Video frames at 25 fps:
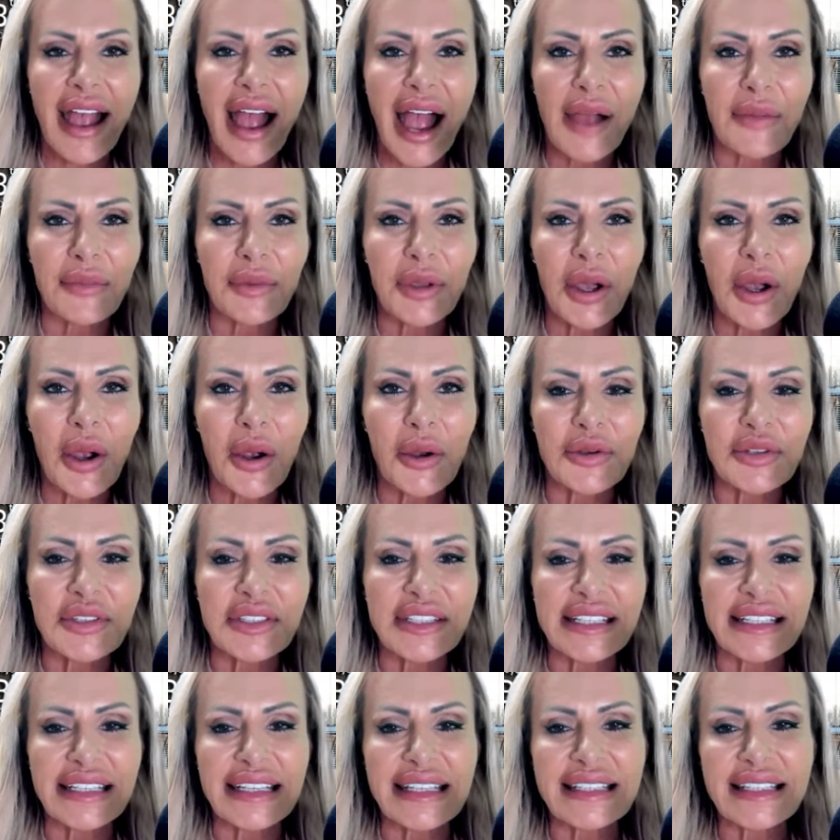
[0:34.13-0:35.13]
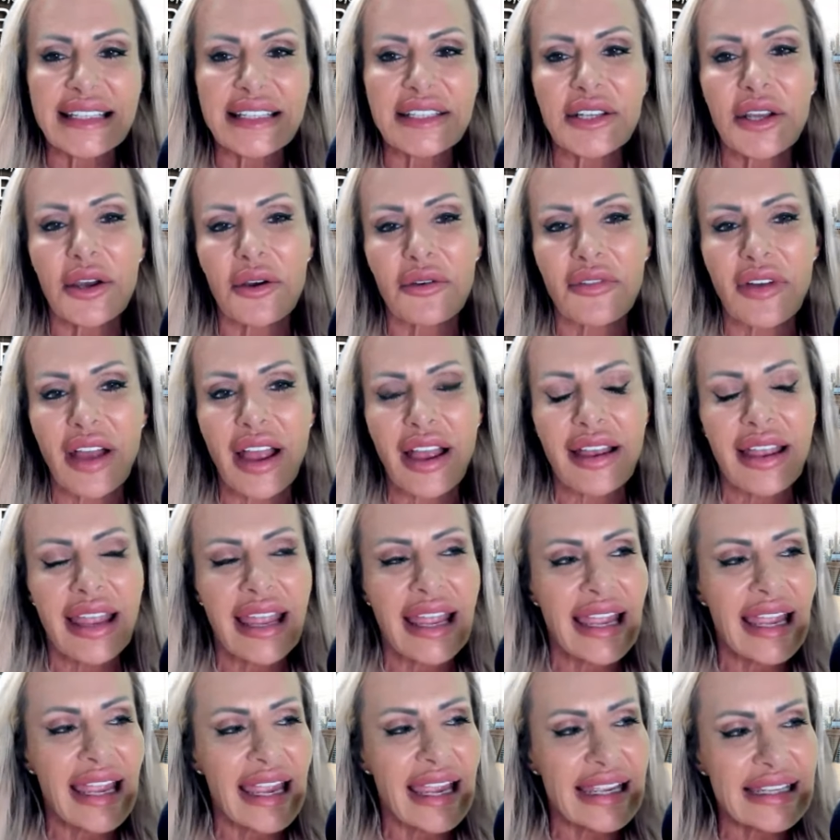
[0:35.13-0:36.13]
I'm your host, Denisa Tova,
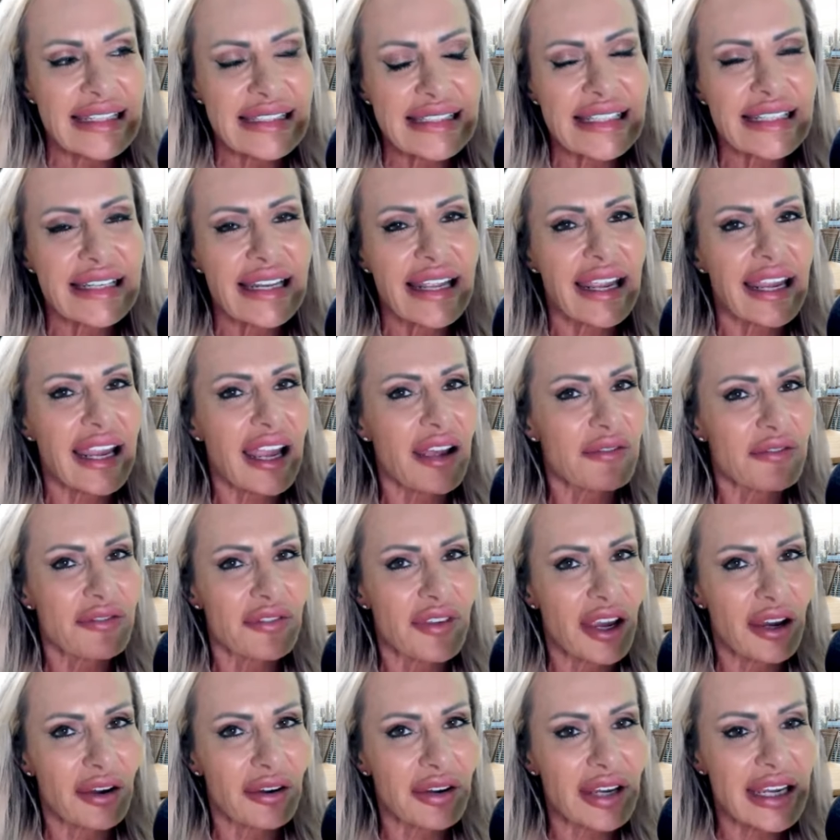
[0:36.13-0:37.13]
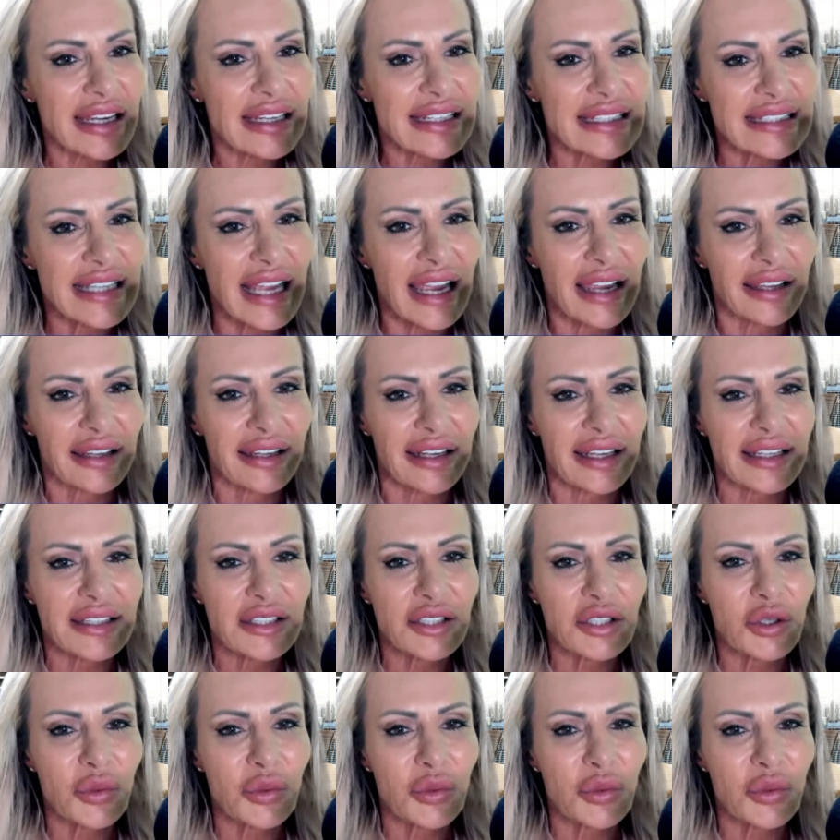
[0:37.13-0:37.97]
and today I'm very excited